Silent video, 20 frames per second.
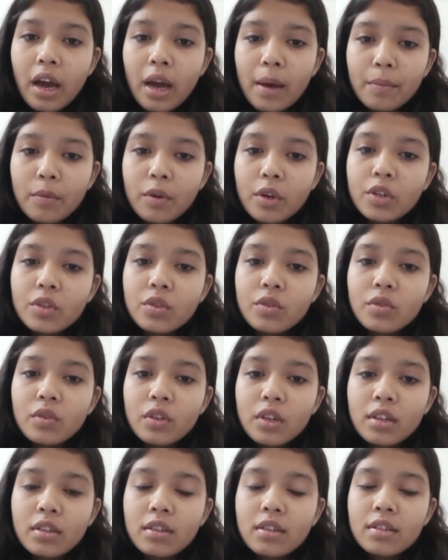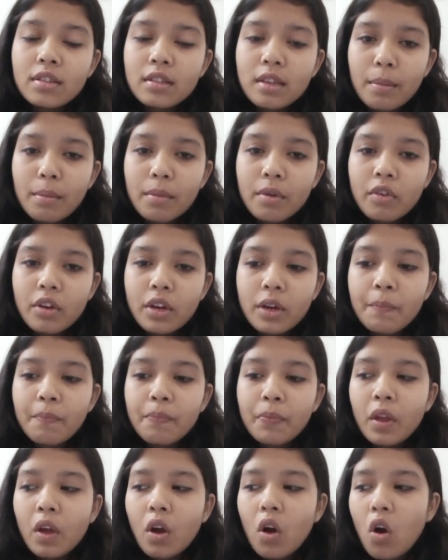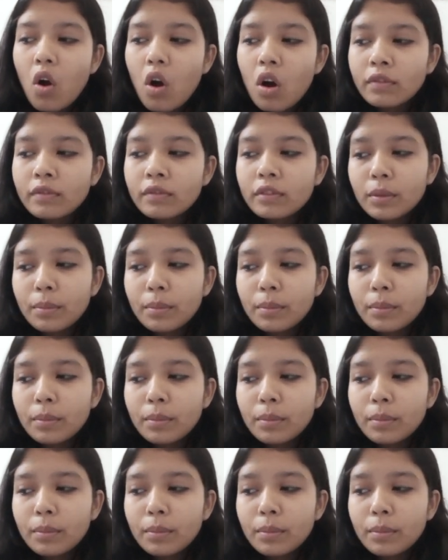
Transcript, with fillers: i'm going to read the summary of